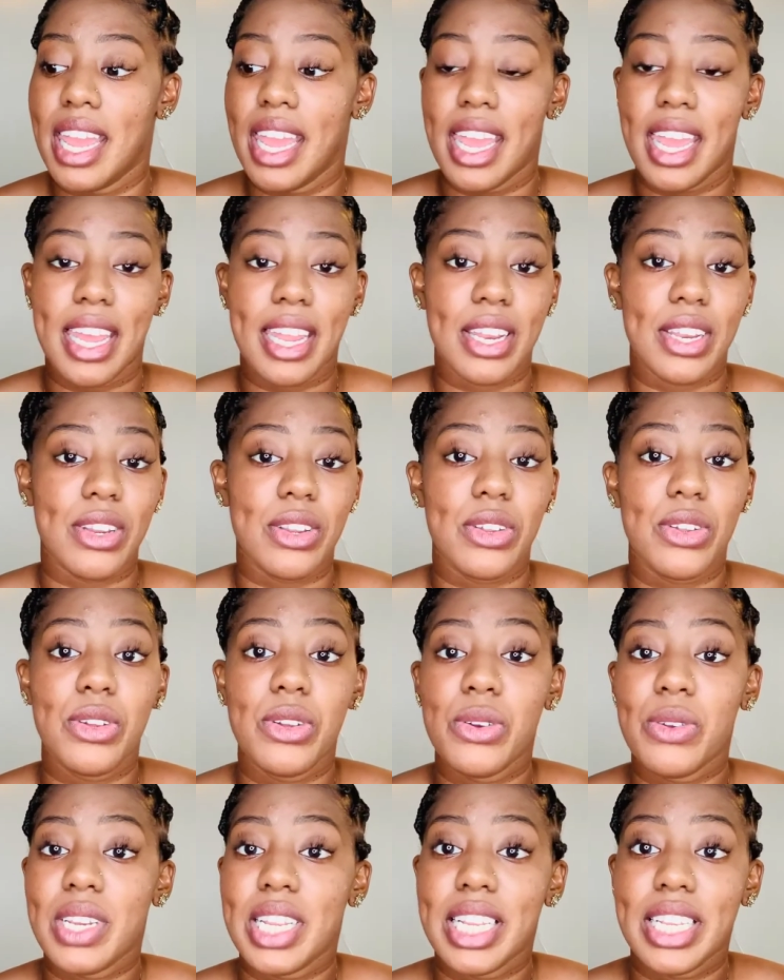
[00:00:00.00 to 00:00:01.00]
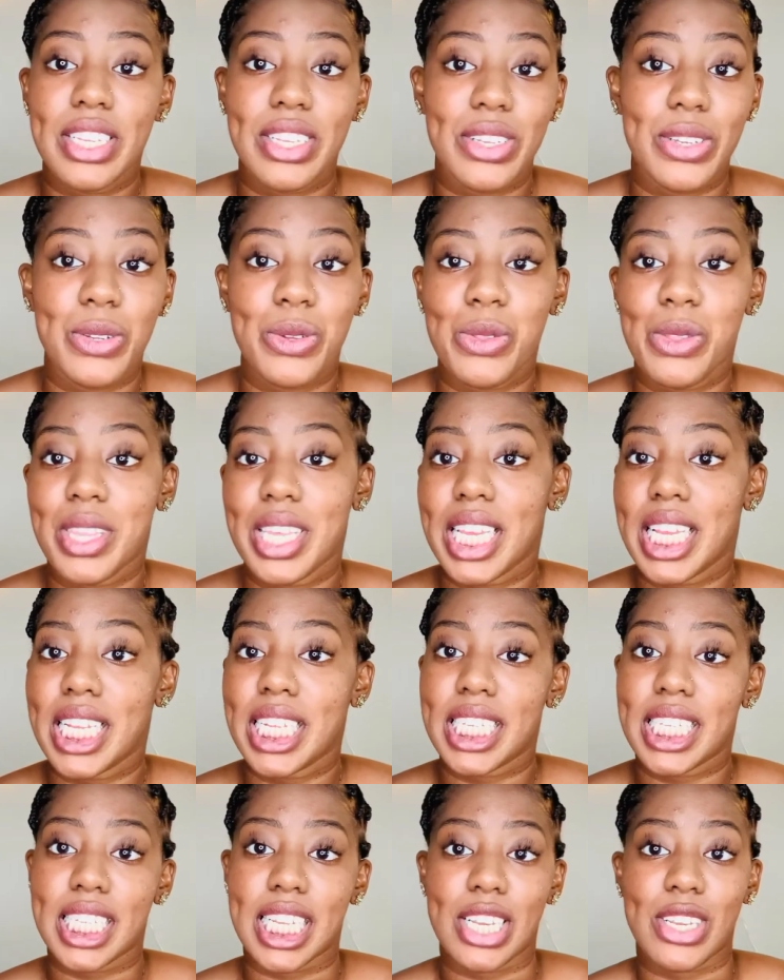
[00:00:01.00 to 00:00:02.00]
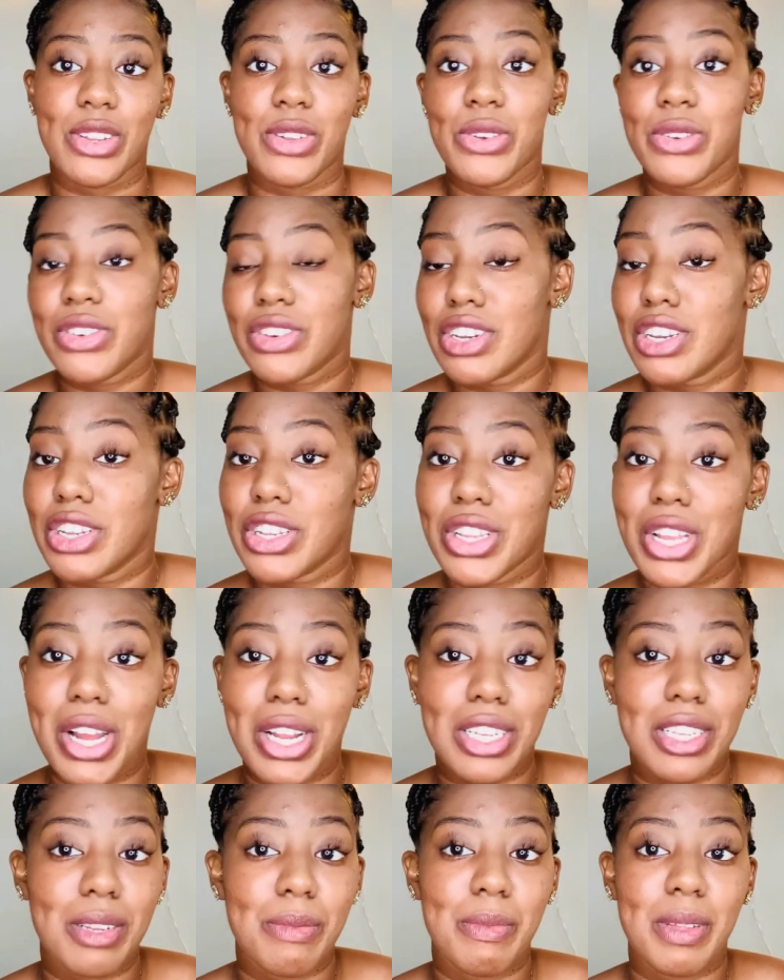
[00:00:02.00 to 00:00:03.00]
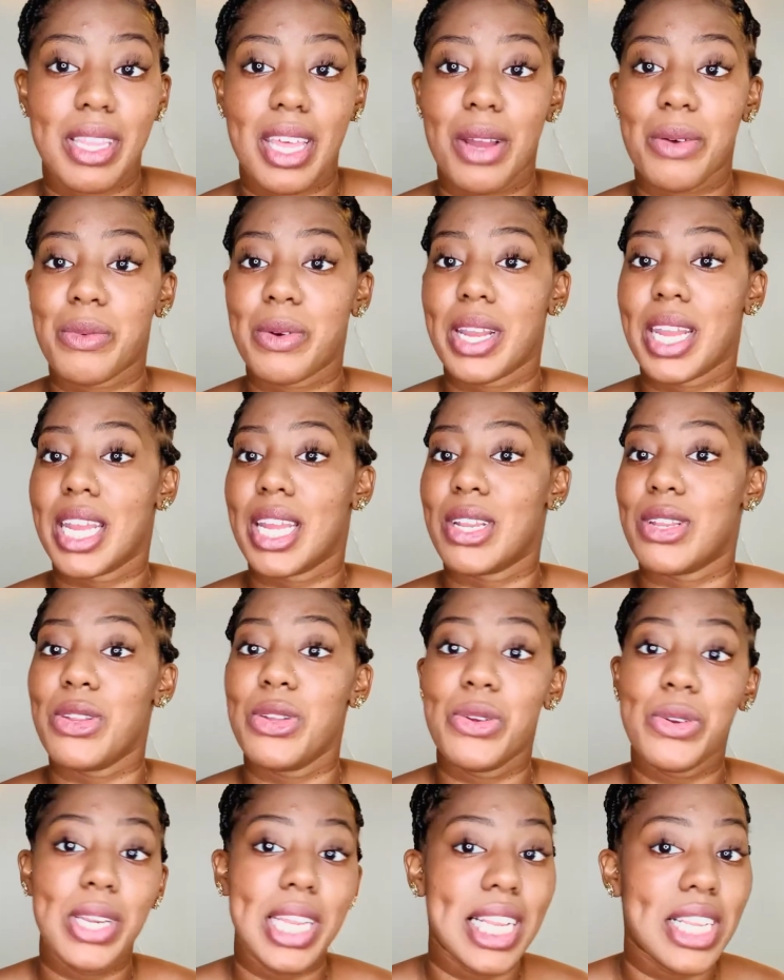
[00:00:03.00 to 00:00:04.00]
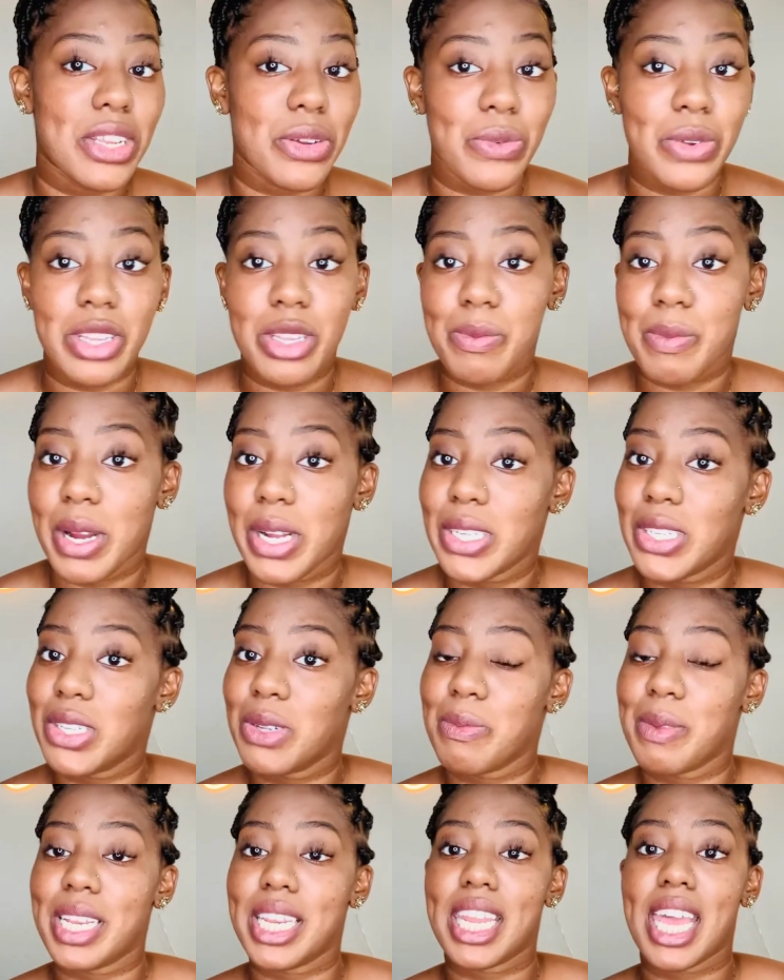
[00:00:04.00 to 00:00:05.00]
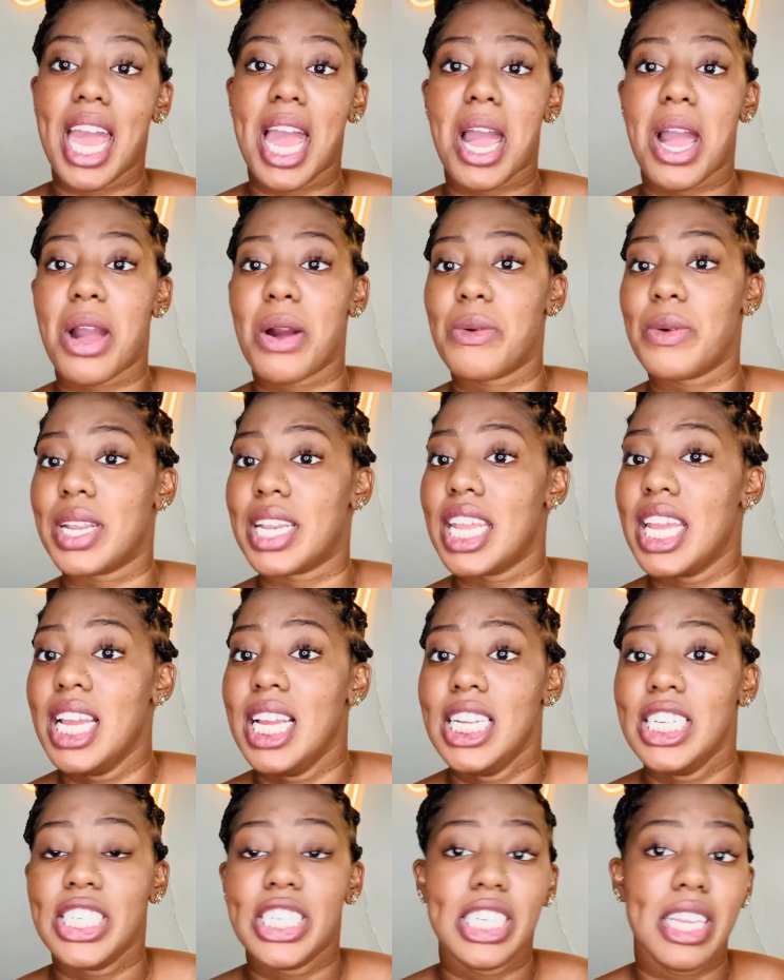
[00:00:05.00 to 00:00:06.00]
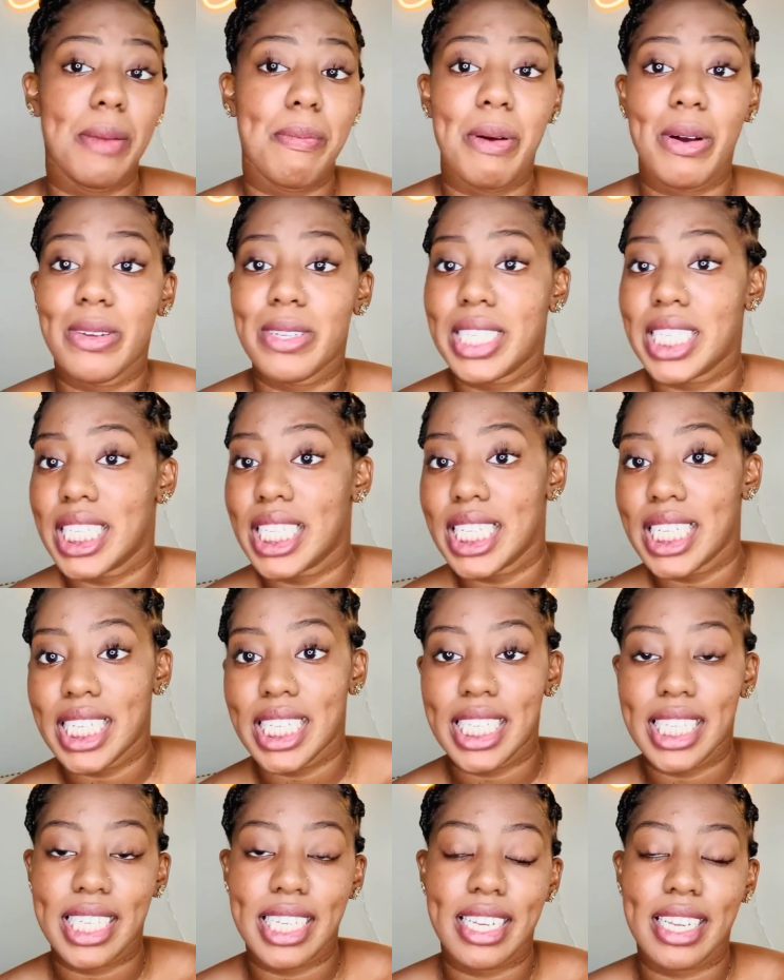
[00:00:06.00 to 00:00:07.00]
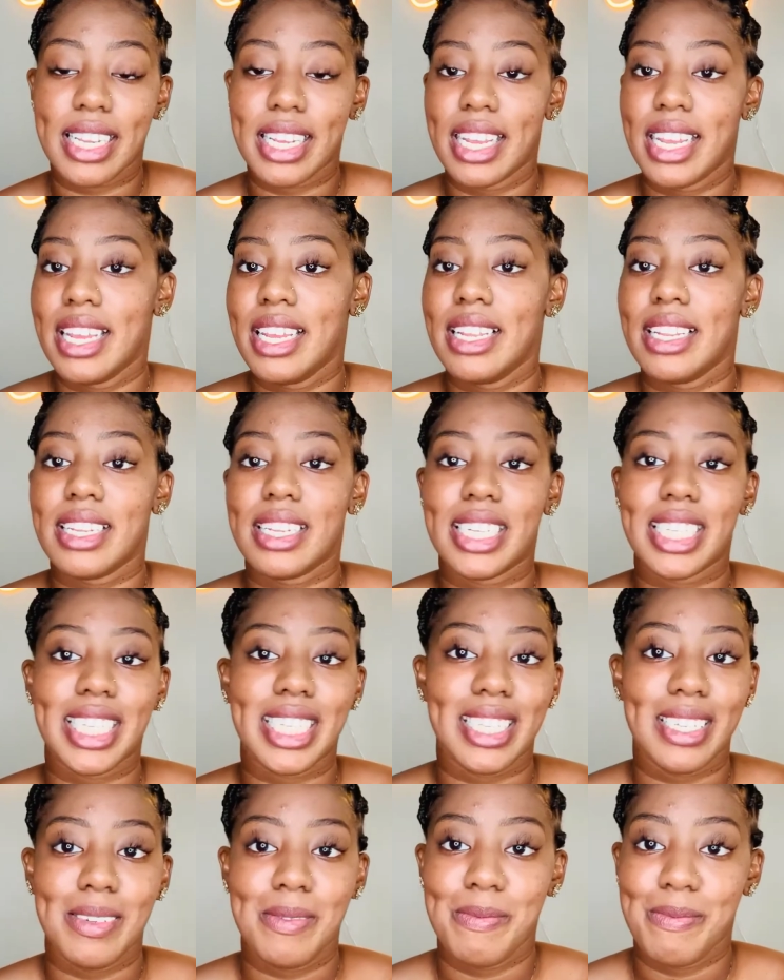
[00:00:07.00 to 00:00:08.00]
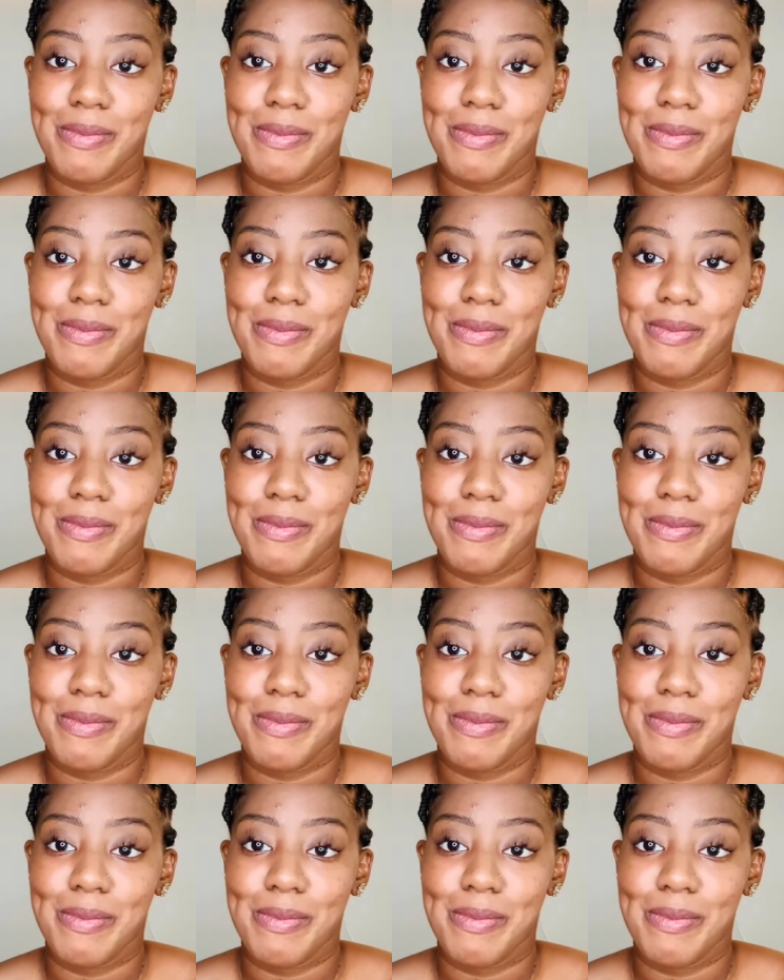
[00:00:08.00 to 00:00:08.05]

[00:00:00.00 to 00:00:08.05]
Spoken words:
and you need to do this and you shouldn't talk to me that way and you need to respond to me now and she posted this and didn't. Listen,